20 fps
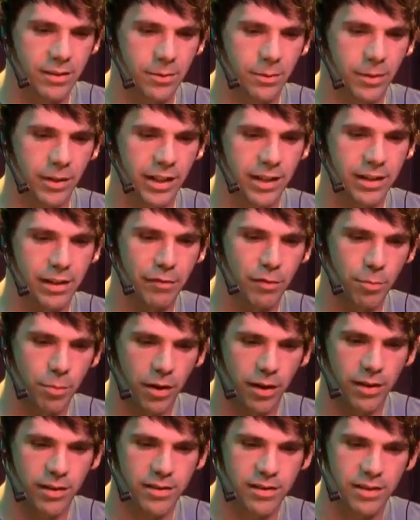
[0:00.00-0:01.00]
cool to get different
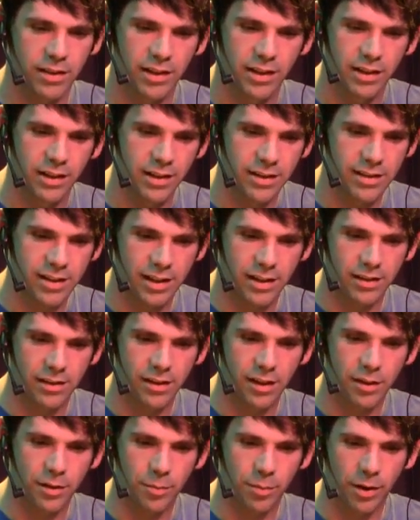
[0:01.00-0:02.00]
parts. Let's see,
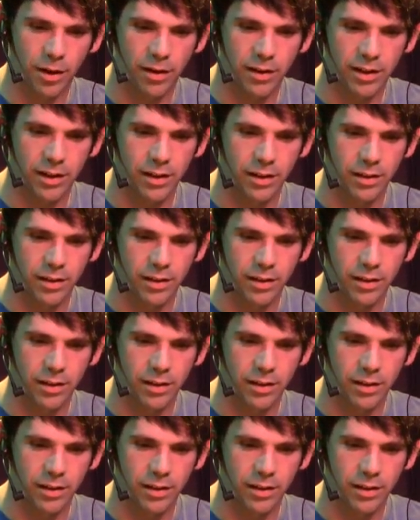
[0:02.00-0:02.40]
another part,